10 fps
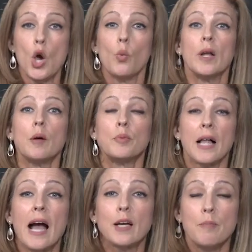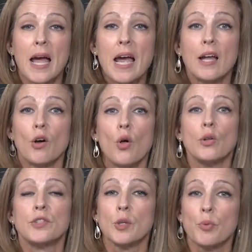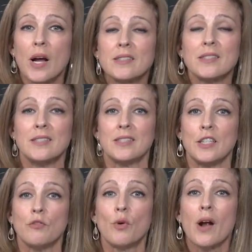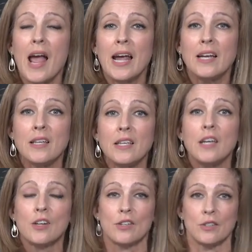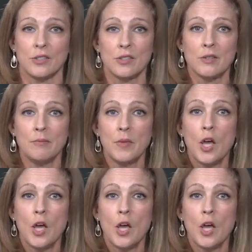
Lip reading: when a Black man holds the presidency for 8 years,